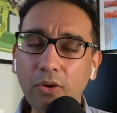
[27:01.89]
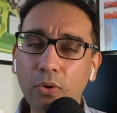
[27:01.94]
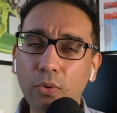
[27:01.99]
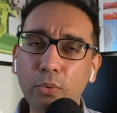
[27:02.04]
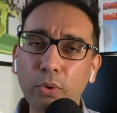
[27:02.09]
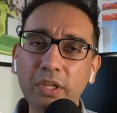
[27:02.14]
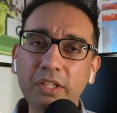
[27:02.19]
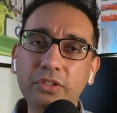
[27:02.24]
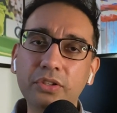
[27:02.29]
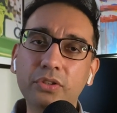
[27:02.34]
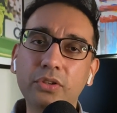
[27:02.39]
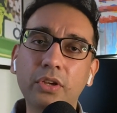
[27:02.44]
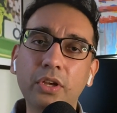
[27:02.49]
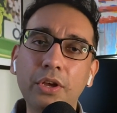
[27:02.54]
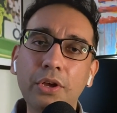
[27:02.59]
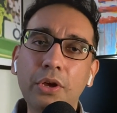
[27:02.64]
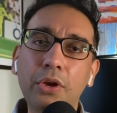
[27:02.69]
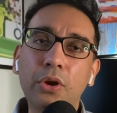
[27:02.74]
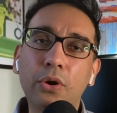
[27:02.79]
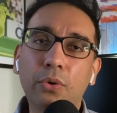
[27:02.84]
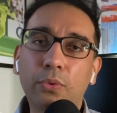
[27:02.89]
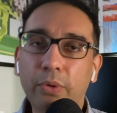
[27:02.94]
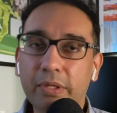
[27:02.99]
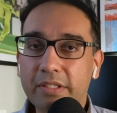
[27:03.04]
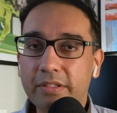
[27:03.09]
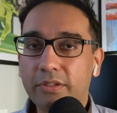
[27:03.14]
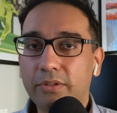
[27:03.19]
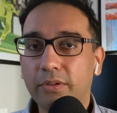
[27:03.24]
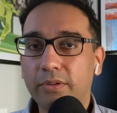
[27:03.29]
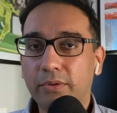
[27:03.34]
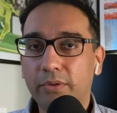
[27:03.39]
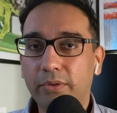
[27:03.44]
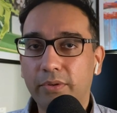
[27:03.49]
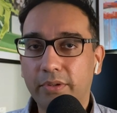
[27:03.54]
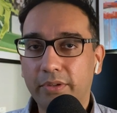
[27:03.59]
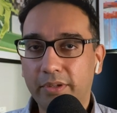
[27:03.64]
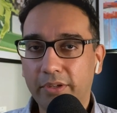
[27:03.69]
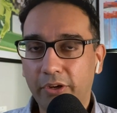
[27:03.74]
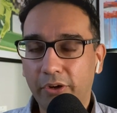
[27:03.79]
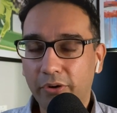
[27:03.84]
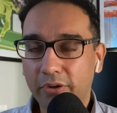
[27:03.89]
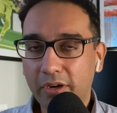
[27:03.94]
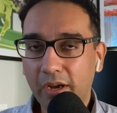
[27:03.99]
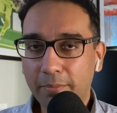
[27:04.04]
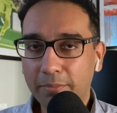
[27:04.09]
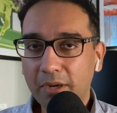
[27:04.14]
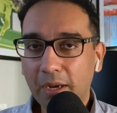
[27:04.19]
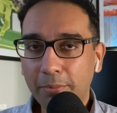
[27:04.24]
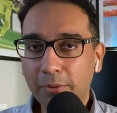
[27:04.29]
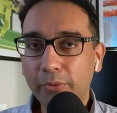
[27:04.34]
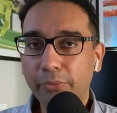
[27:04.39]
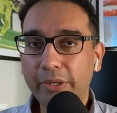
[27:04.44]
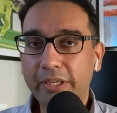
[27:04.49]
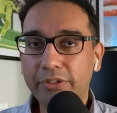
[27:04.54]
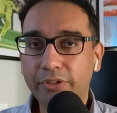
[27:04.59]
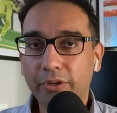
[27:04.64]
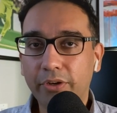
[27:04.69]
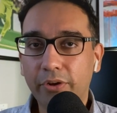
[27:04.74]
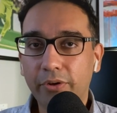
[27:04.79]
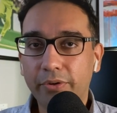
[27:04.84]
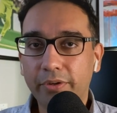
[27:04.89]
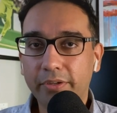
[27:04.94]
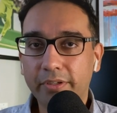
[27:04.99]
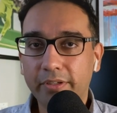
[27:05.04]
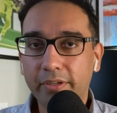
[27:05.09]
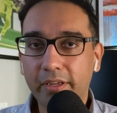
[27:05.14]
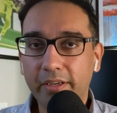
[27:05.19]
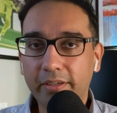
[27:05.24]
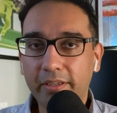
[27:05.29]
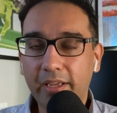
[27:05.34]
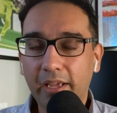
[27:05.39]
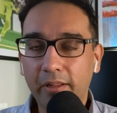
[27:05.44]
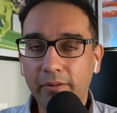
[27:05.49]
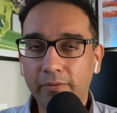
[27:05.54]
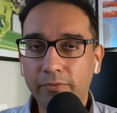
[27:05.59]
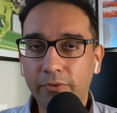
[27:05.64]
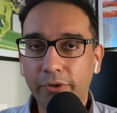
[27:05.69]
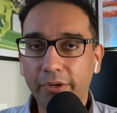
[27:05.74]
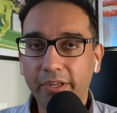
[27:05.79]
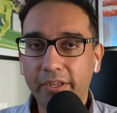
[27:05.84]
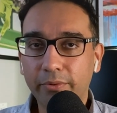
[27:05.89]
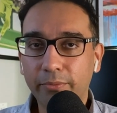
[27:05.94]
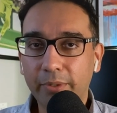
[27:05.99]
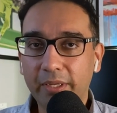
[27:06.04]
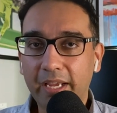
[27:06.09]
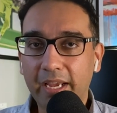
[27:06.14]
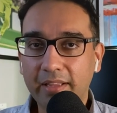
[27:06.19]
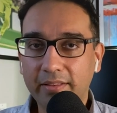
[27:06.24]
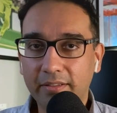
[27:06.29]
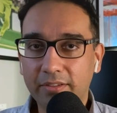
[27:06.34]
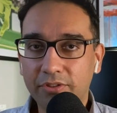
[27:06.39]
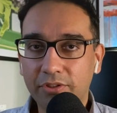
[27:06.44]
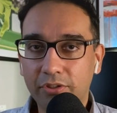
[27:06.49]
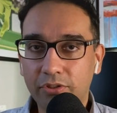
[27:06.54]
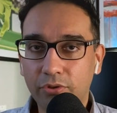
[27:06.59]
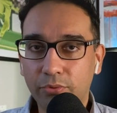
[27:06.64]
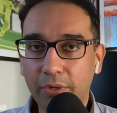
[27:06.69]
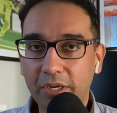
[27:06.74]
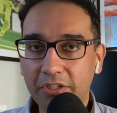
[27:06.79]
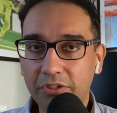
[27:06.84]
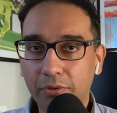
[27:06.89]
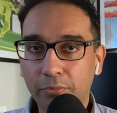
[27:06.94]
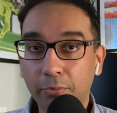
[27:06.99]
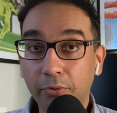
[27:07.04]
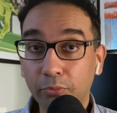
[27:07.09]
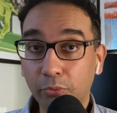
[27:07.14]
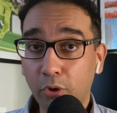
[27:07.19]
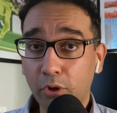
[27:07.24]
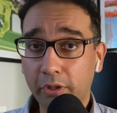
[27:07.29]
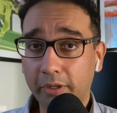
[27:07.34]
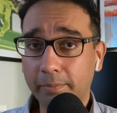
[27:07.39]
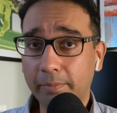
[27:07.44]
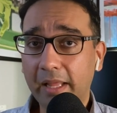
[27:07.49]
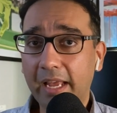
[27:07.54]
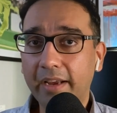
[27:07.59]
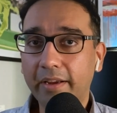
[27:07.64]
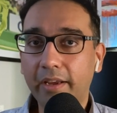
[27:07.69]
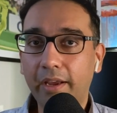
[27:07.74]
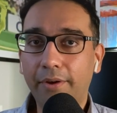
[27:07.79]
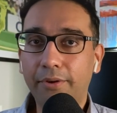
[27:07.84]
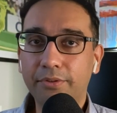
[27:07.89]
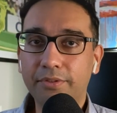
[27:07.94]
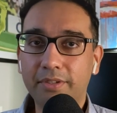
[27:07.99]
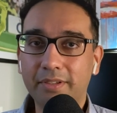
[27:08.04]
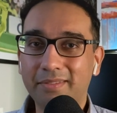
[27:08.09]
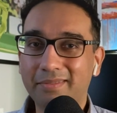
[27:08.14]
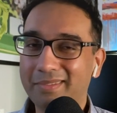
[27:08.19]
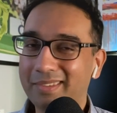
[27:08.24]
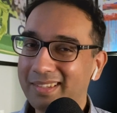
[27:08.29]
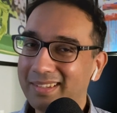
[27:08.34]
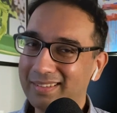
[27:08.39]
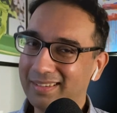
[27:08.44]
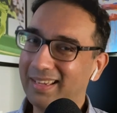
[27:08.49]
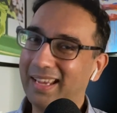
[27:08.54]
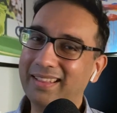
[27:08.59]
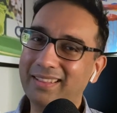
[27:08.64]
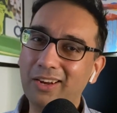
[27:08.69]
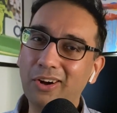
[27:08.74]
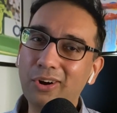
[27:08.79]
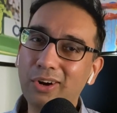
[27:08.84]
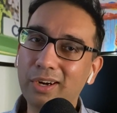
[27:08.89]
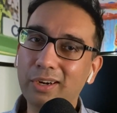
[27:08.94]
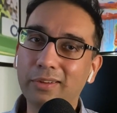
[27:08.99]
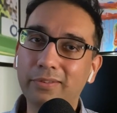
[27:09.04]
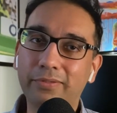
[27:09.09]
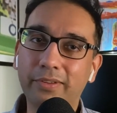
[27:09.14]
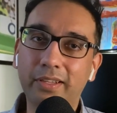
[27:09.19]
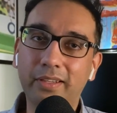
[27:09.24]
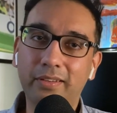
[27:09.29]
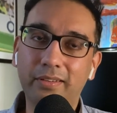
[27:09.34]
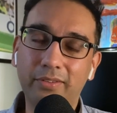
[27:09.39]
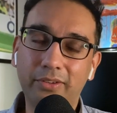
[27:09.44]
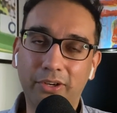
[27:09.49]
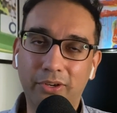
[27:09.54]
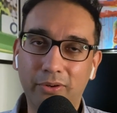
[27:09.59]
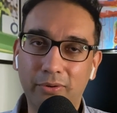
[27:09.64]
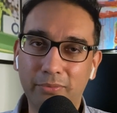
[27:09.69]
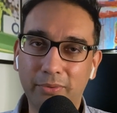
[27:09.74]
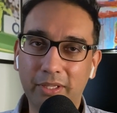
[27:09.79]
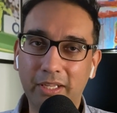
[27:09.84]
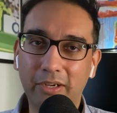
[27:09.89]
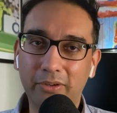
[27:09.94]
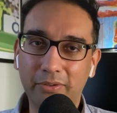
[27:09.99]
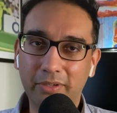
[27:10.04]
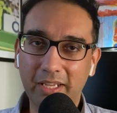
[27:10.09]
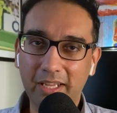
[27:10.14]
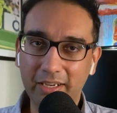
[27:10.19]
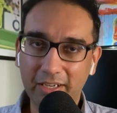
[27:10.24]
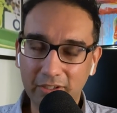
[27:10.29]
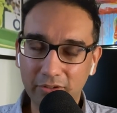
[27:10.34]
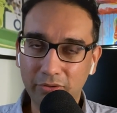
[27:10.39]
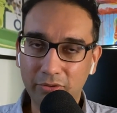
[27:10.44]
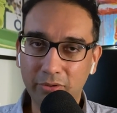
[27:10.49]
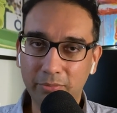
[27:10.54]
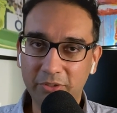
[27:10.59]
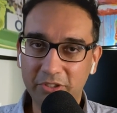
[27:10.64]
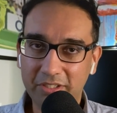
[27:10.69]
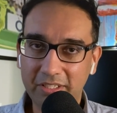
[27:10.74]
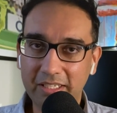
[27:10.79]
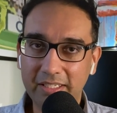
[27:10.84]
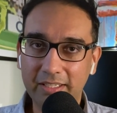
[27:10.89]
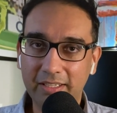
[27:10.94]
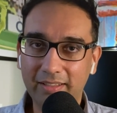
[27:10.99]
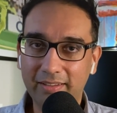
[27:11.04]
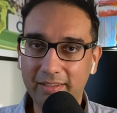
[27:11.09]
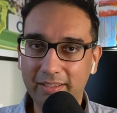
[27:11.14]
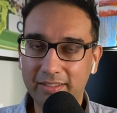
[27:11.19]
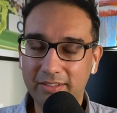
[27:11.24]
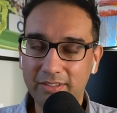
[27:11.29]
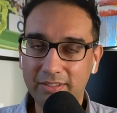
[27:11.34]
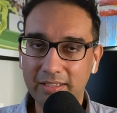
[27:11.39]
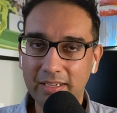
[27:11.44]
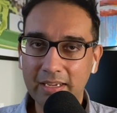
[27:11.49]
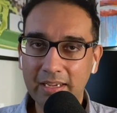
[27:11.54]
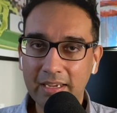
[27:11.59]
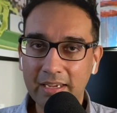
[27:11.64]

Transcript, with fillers: what's, what's, you know, a couple of weeks ago in, in California, we had the situation with rolling blackouts. And at the heart of it, you know, without getting into too much detail, it's